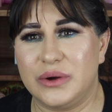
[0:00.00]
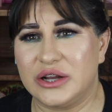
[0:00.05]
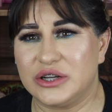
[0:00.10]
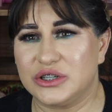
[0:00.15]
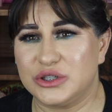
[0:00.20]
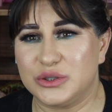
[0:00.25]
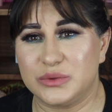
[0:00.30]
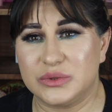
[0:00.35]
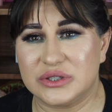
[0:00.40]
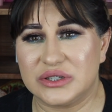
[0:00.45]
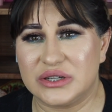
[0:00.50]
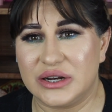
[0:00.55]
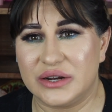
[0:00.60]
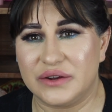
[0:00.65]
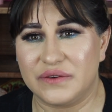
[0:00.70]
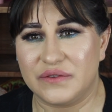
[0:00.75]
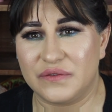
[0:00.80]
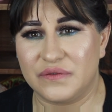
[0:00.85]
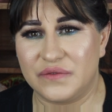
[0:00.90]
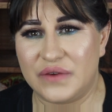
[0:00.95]
and she was going
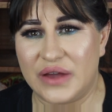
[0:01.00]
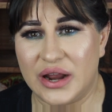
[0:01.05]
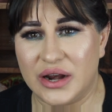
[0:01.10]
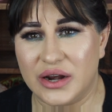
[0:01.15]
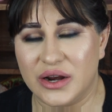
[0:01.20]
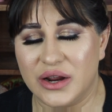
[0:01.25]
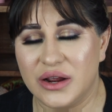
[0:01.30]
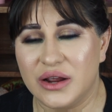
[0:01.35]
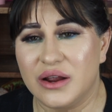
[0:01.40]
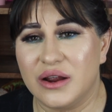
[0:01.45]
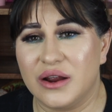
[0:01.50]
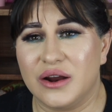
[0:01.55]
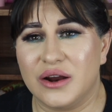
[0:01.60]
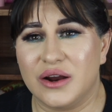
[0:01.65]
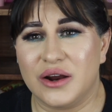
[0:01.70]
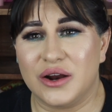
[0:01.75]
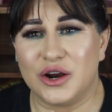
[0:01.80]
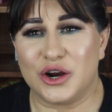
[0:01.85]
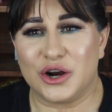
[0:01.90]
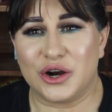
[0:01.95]
to defend
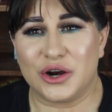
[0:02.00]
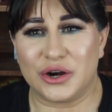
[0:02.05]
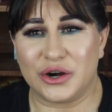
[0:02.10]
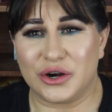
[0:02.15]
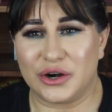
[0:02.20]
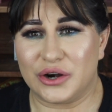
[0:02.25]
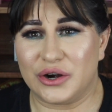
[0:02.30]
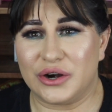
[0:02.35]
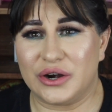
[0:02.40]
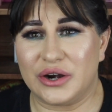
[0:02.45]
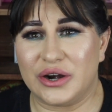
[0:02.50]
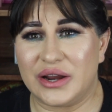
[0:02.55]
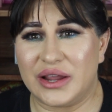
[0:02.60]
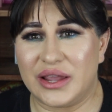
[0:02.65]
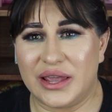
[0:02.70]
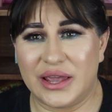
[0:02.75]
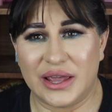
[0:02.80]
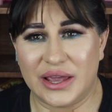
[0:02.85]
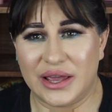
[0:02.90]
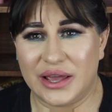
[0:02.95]
her
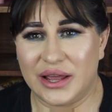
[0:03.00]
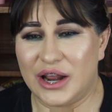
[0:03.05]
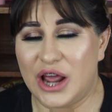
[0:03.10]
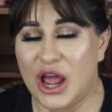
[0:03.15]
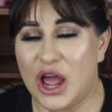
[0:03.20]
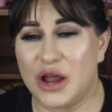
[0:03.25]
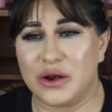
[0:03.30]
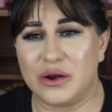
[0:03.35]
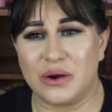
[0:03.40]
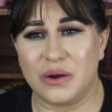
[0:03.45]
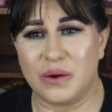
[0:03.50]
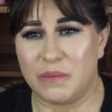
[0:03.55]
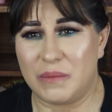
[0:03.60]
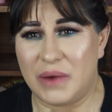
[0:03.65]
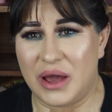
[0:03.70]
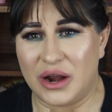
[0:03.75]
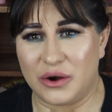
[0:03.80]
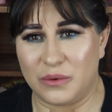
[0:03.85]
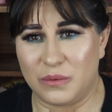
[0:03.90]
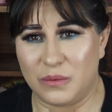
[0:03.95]
kid no
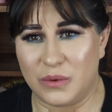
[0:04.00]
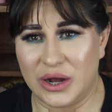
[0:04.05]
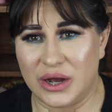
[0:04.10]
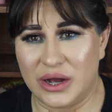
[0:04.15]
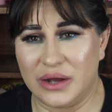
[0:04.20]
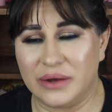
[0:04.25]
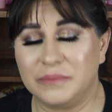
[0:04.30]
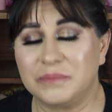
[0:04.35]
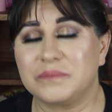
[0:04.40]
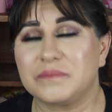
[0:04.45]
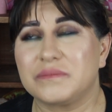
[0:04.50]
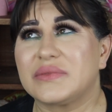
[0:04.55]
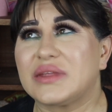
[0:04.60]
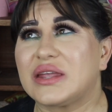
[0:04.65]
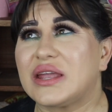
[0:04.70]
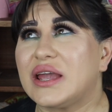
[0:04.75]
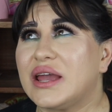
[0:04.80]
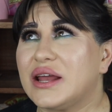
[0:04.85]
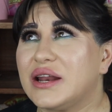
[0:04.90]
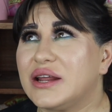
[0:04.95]
matter what.
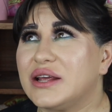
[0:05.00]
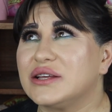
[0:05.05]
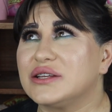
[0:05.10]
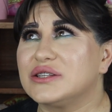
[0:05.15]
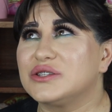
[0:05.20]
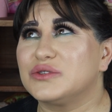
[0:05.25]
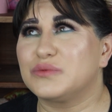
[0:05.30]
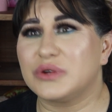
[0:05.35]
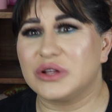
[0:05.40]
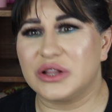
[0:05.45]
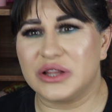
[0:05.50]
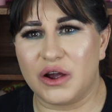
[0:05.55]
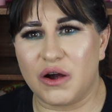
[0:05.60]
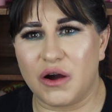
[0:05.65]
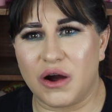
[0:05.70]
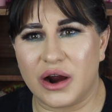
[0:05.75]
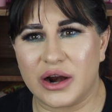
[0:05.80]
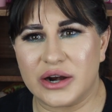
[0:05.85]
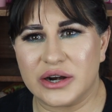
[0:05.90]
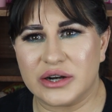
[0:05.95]
It is really
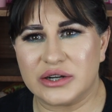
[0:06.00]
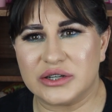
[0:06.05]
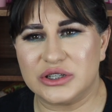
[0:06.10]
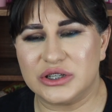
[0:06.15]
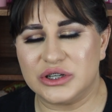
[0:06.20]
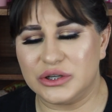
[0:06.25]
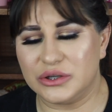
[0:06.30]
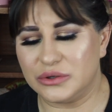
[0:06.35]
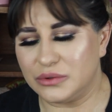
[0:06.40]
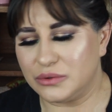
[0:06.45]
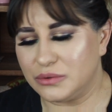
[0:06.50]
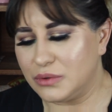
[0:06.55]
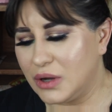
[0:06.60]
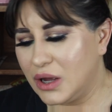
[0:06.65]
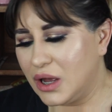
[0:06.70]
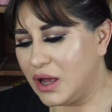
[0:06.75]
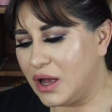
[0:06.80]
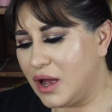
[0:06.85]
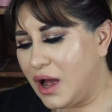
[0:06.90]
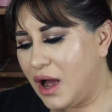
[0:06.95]
hard to
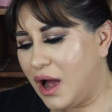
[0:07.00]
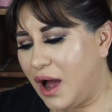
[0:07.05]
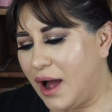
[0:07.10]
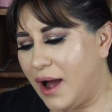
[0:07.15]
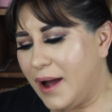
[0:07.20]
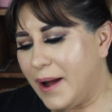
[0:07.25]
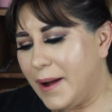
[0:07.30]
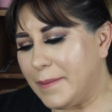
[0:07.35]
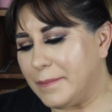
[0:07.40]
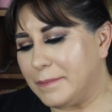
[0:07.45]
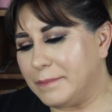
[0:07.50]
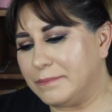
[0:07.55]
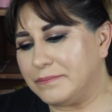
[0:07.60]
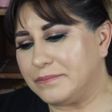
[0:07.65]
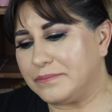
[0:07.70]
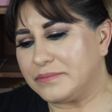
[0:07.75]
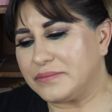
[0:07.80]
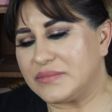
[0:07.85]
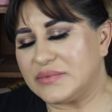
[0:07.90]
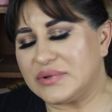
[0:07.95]

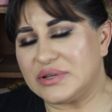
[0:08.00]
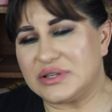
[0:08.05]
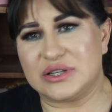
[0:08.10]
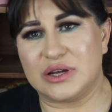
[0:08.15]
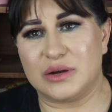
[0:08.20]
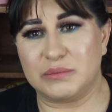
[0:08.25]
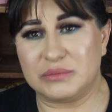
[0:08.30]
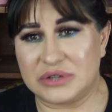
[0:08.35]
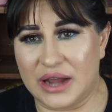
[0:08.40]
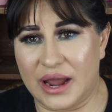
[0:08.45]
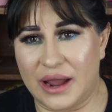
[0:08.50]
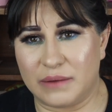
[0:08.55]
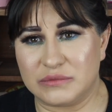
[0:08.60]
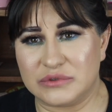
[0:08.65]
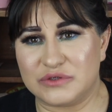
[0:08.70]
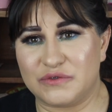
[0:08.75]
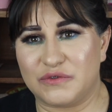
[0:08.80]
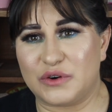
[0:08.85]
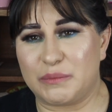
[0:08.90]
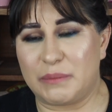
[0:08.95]

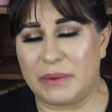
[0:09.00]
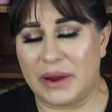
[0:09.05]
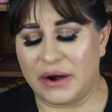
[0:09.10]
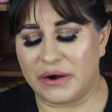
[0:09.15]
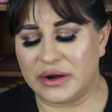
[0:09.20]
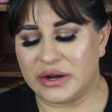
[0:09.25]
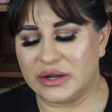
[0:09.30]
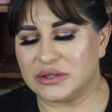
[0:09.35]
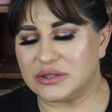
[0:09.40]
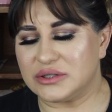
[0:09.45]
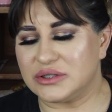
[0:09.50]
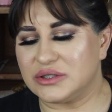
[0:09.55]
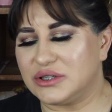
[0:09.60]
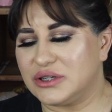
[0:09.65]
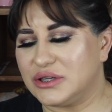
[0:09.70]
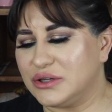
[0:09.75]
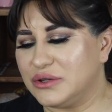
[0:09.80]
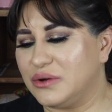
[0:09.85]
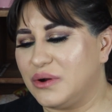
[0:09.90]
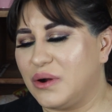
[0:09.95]
sometimes for parents
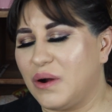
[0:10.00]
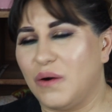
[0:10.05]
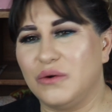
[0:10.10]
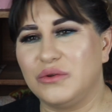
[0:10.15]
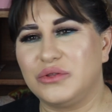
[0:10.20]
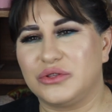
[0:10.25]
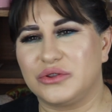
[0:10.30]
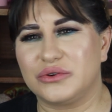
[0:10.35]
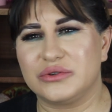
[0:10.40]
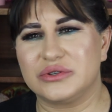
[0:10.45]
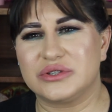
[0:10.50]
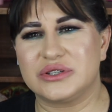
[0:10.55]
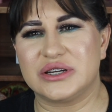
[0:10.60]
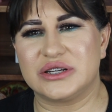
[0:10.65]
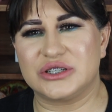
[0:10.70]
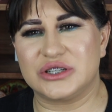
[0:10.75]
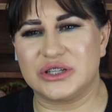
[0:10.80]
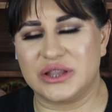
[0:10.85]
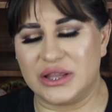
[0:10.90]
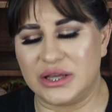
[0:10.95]
to go through
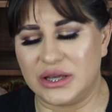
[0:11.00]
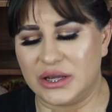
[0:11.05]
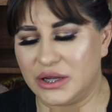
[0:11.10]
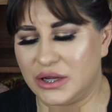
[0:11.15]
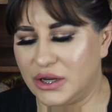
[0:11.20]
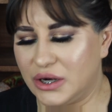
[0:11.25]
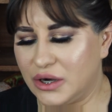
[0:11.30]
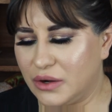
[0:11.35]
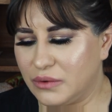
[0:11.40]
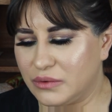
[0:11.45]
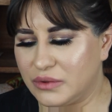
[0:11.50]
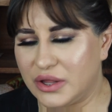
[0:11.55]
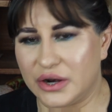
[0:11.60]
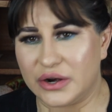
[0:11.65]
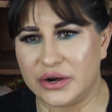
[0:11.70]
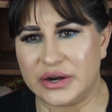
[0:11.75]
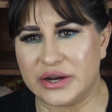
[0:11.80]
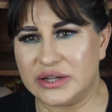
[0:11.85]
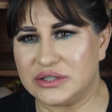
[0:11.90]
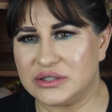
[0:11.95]
such a thing. You know,
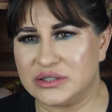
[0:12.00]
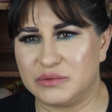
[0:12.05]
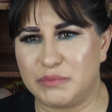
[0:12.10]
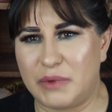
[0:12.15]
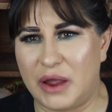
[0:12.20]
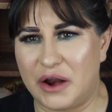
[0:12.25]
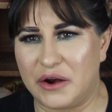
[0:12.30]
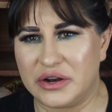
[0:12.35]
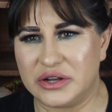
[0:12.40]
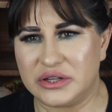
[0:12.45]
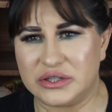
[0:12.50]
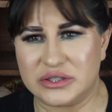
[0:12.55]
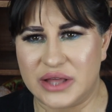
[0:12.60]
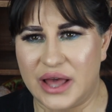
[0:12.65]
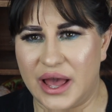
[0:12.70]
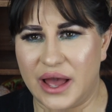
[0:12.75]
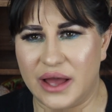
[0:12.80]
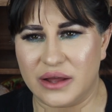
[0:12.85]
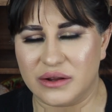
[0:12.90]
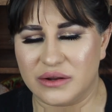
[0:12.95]
there is parents
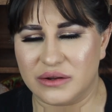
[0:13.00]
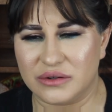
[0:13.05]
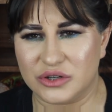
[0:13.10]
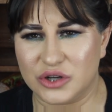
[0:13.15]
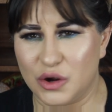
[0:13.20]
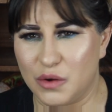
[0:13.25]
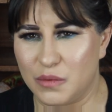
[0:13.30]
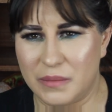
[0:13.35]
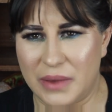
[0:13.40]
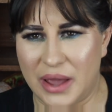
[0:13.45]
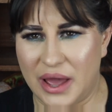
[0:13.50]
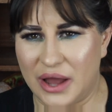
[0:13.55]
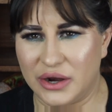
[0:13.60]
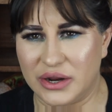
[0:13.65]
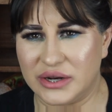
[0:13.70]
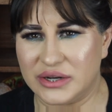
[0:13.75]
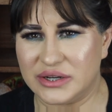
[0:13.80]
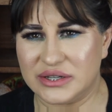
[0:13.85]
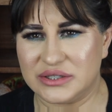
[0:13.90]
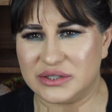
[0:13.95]
that don't matter.
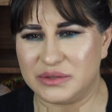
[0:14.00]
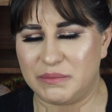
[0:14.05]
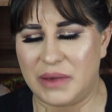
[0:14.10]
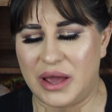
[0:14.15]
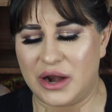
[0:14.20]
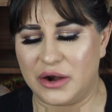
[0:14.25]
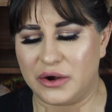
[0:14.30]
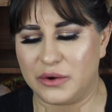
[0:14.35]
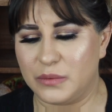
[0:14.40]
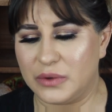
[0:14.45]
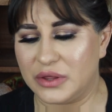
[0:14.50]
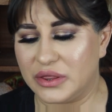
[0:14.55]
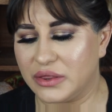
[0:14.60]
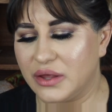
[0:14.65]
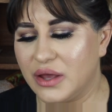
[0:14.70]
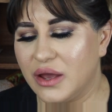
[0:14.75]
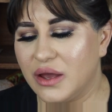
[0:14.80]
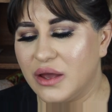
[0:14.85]
It doesn't matter with